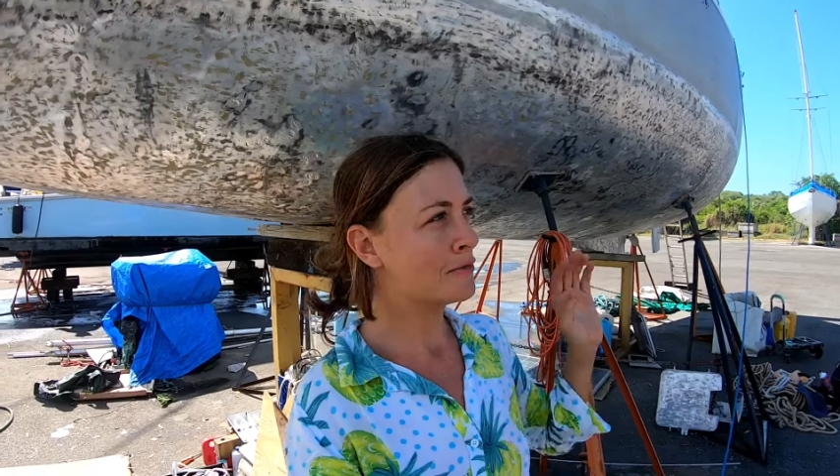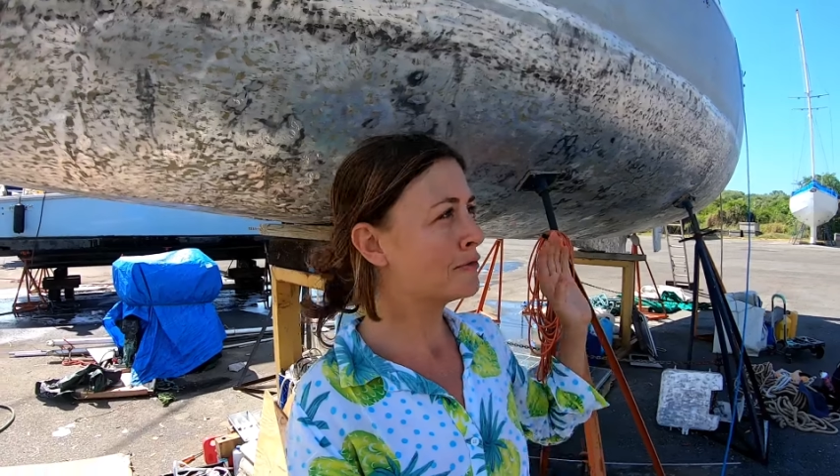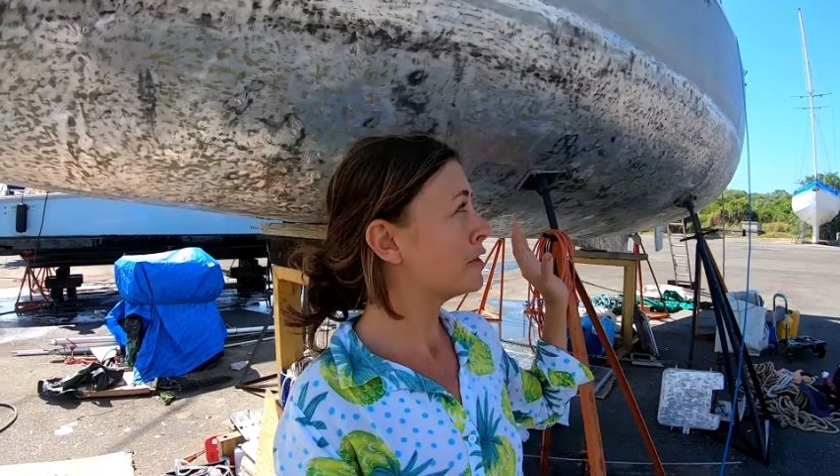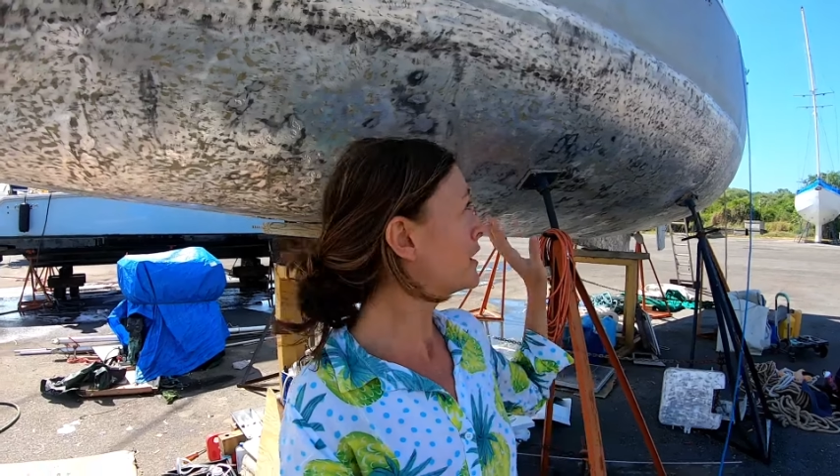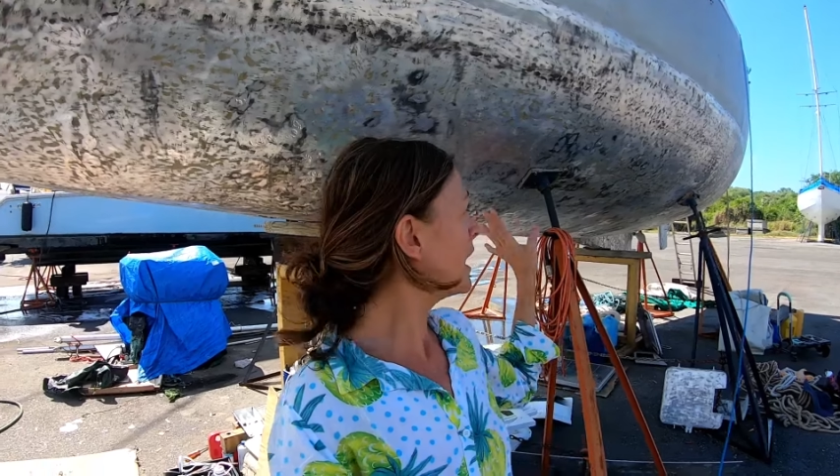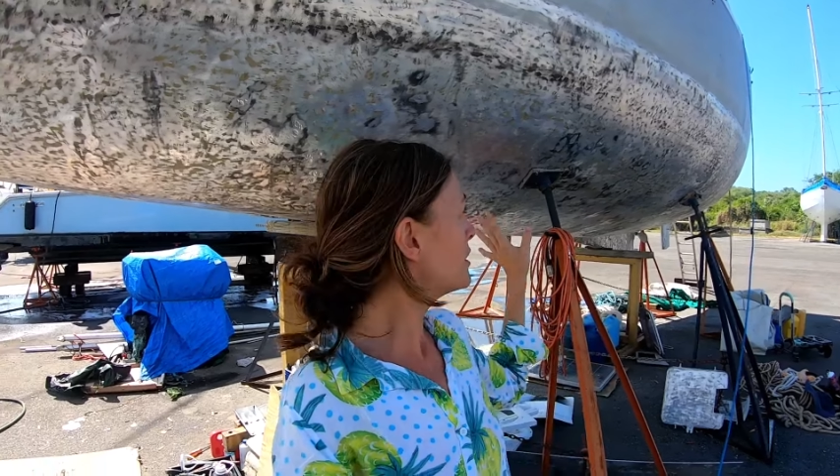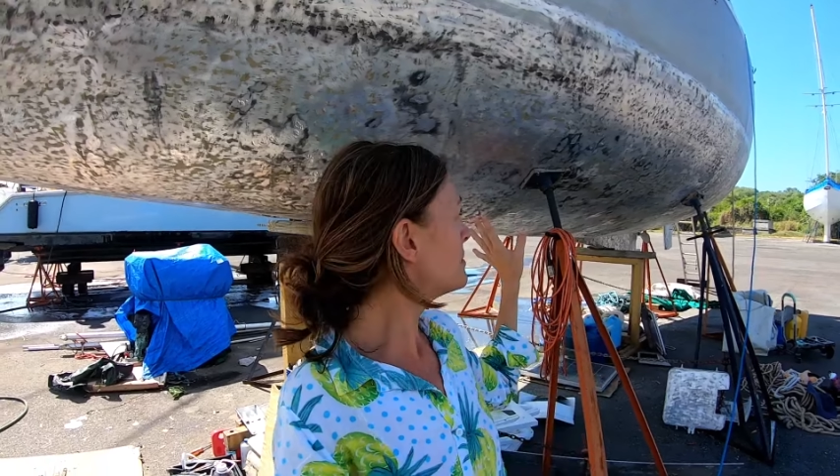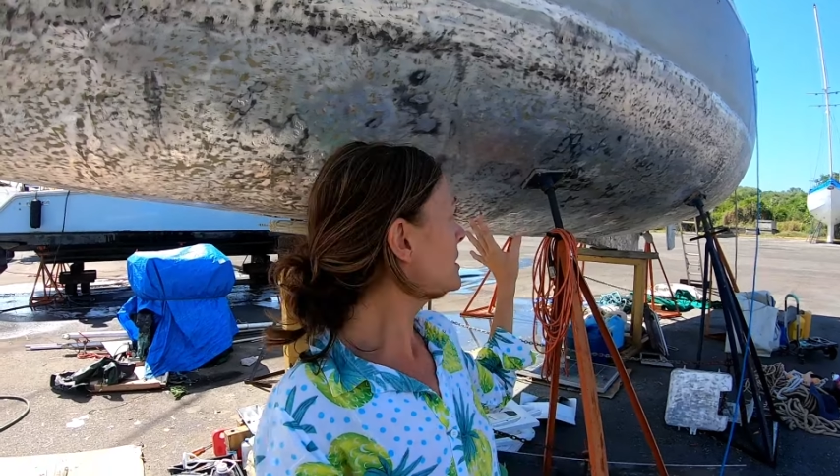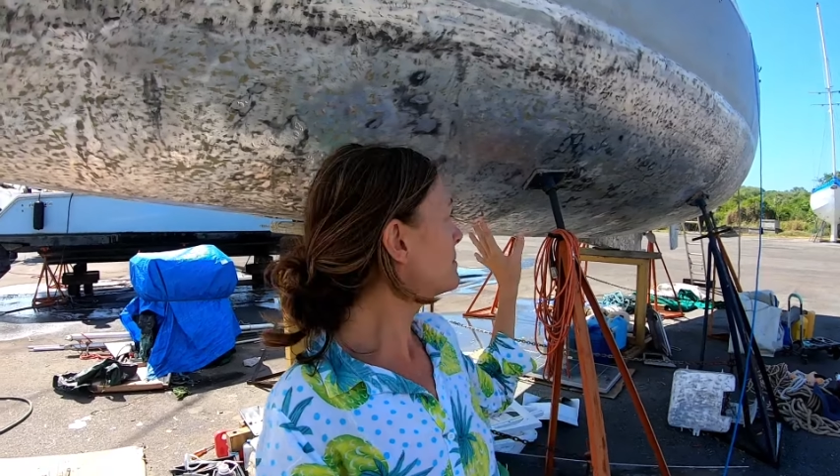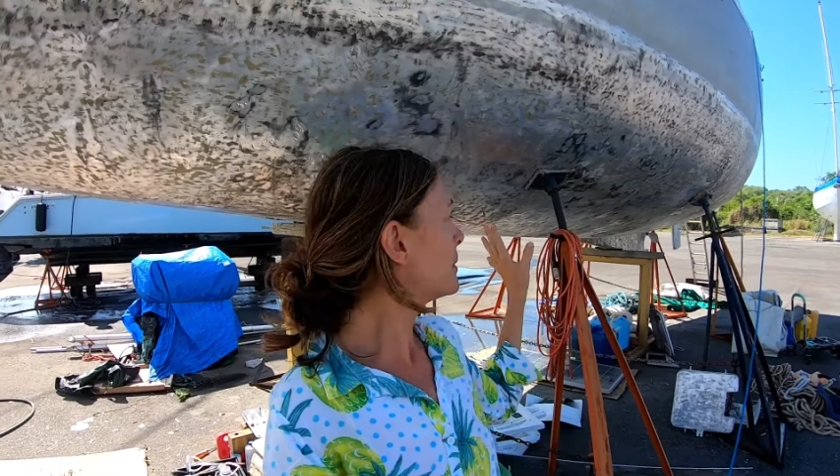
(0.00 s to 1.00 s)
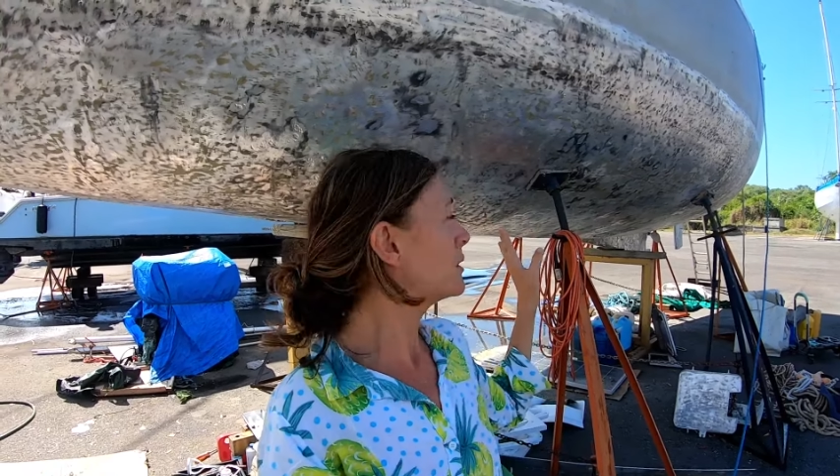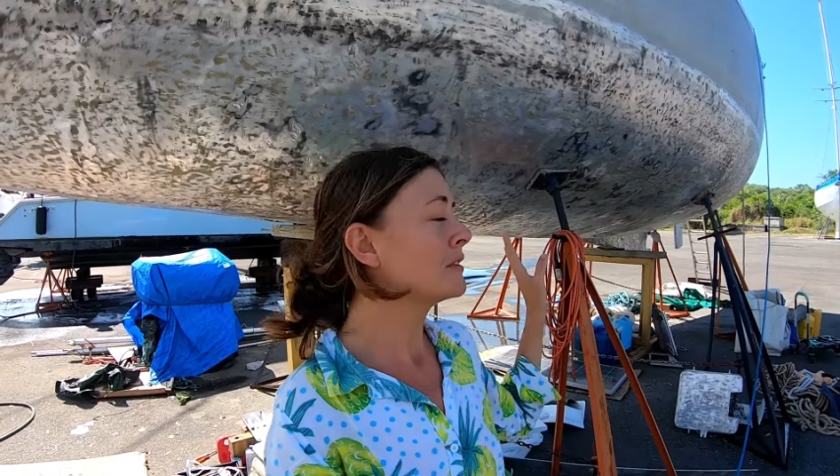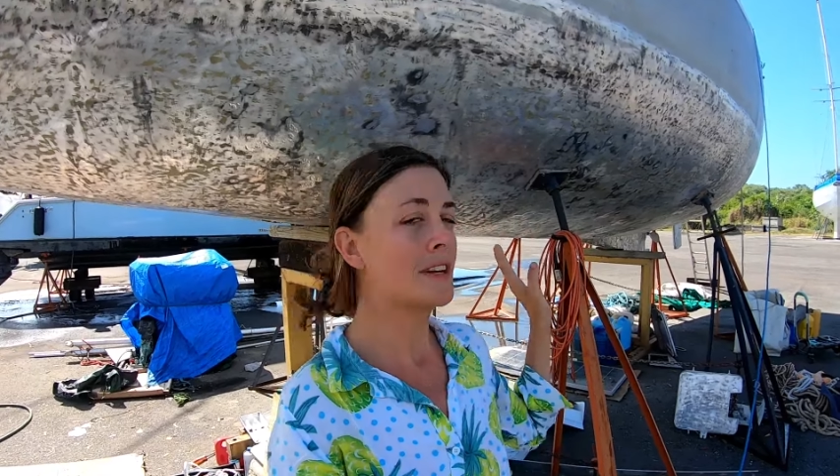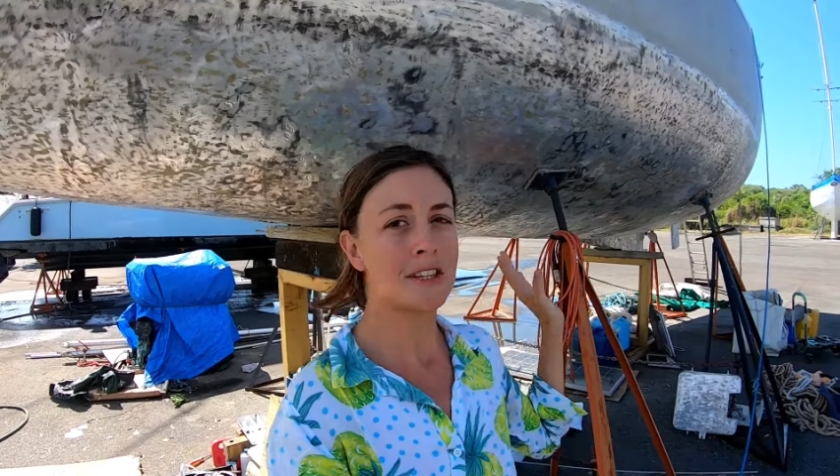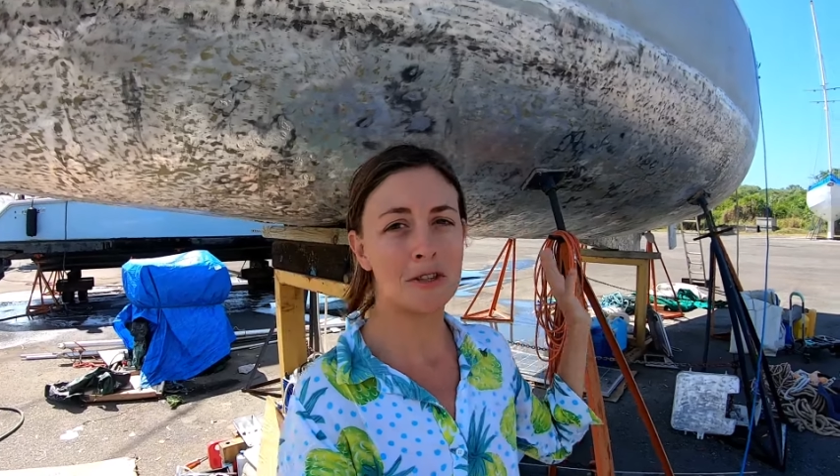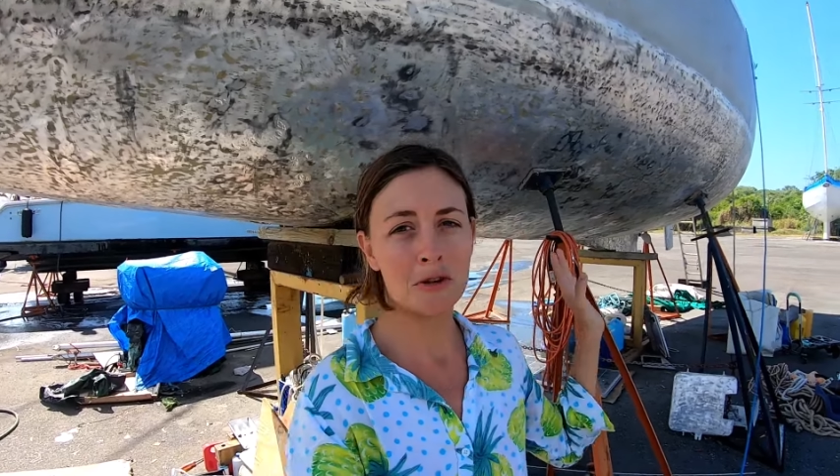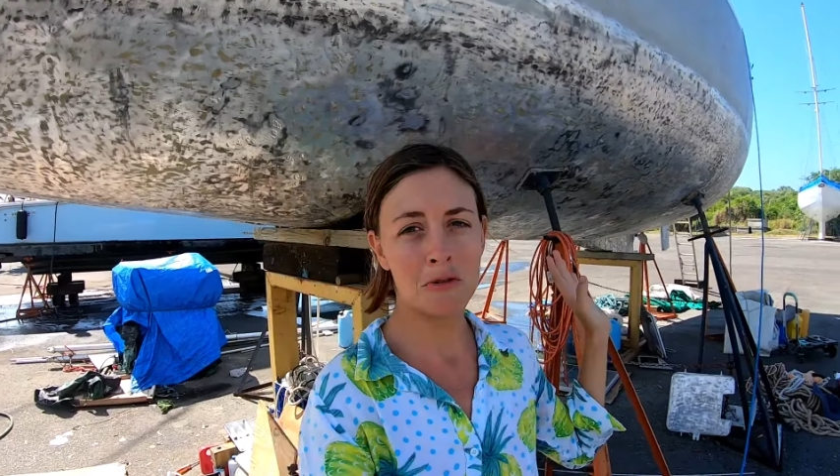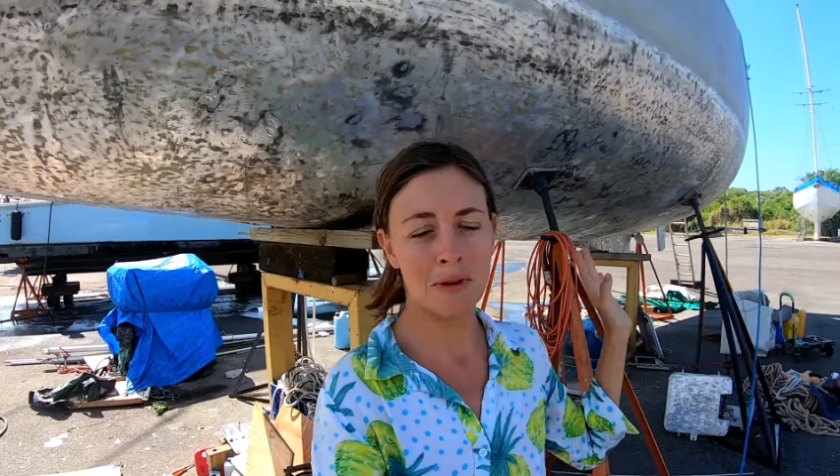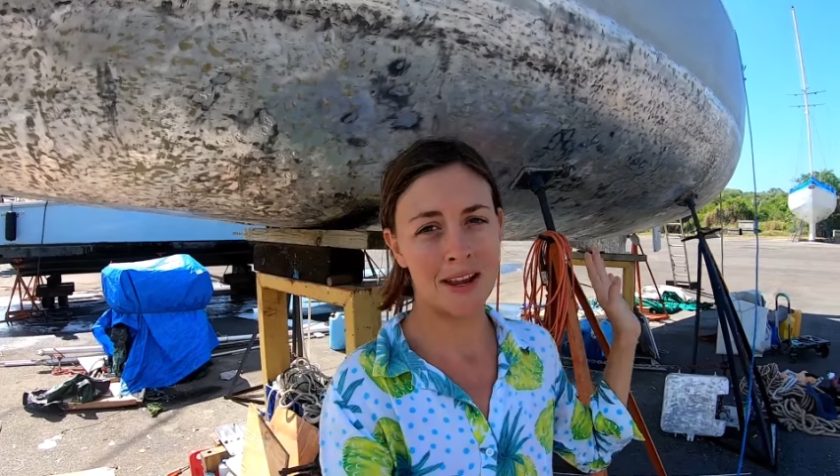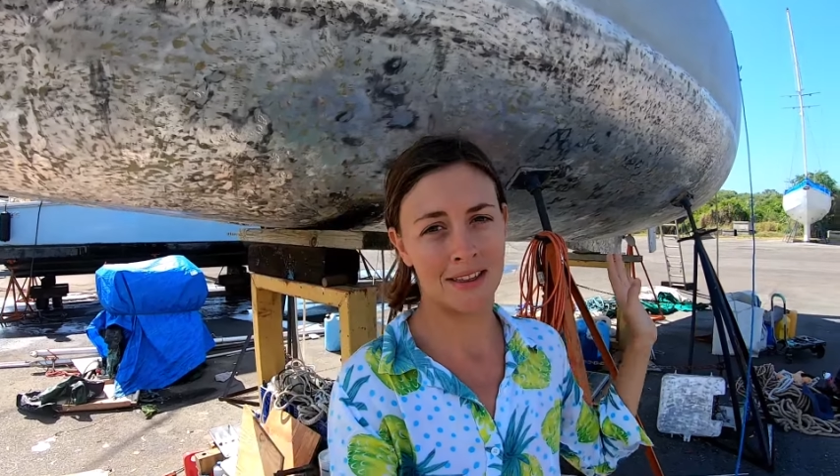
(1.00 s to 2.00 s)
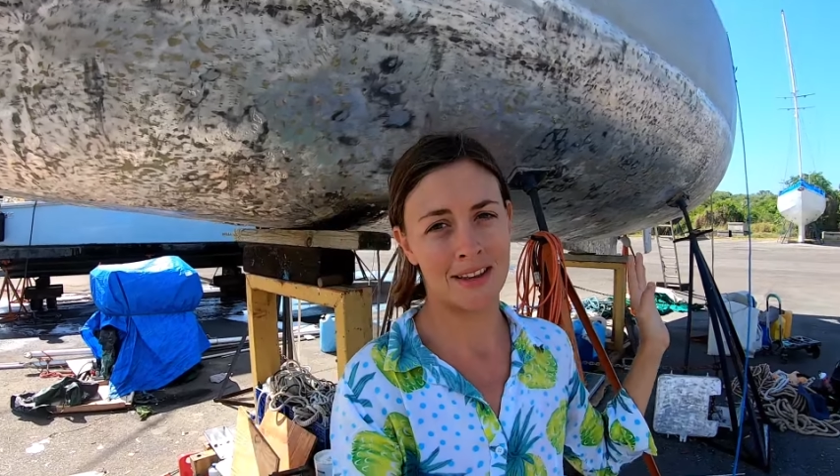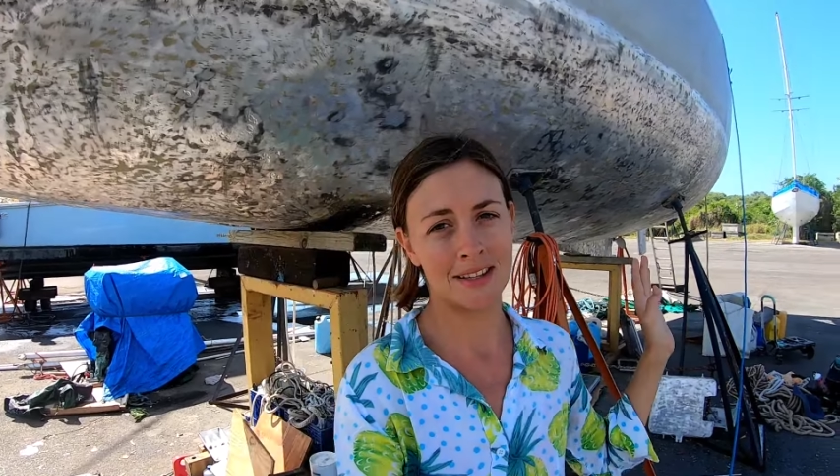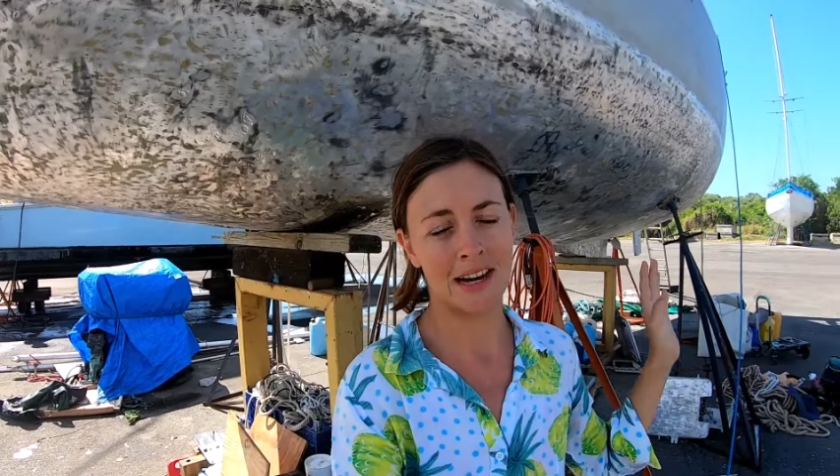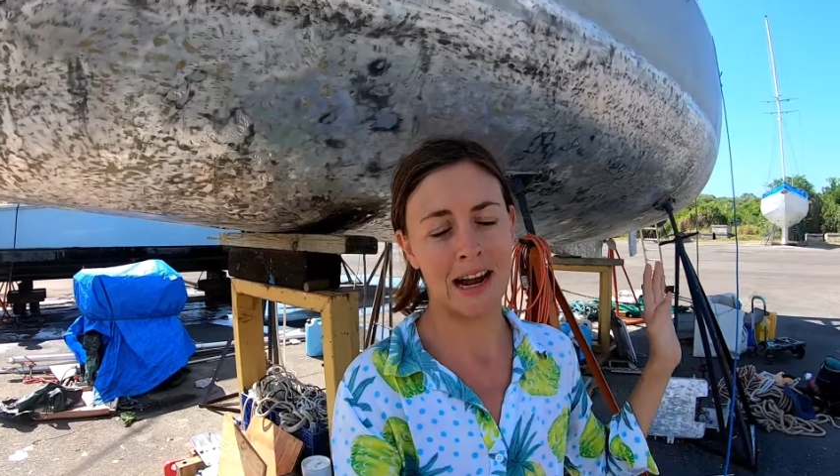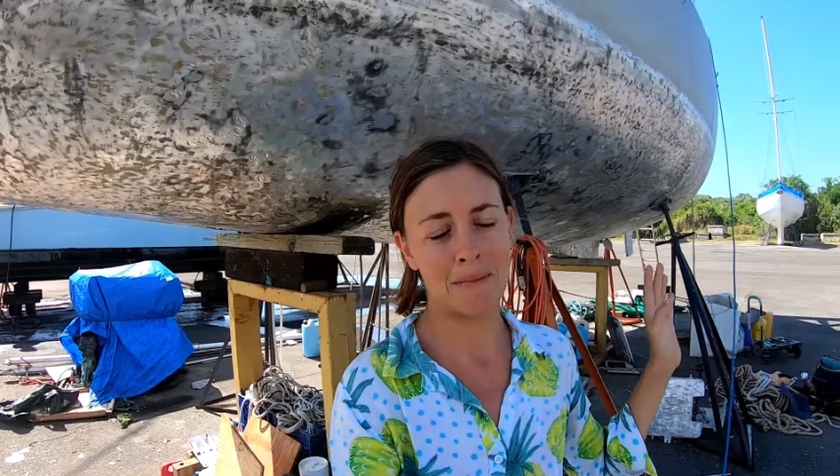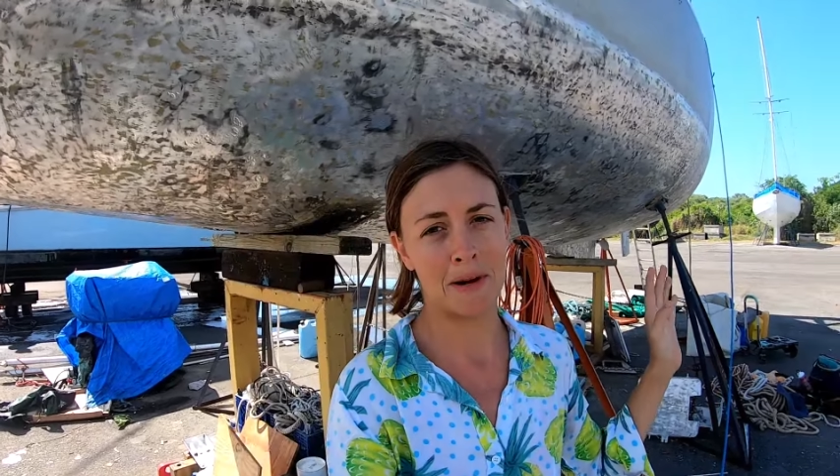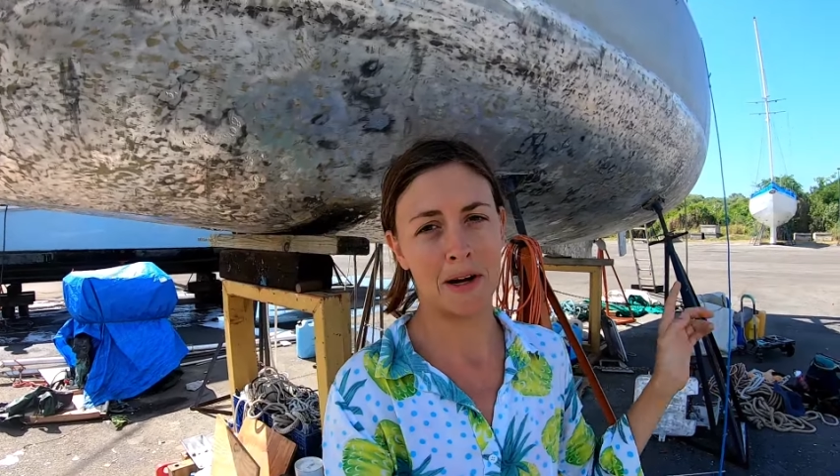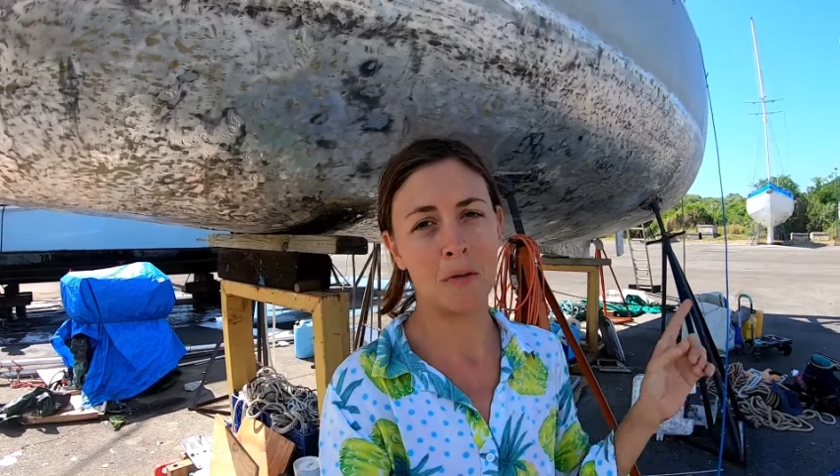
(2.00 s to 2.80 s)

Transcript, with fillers: for an aluminium boat, there's two main things that are happening.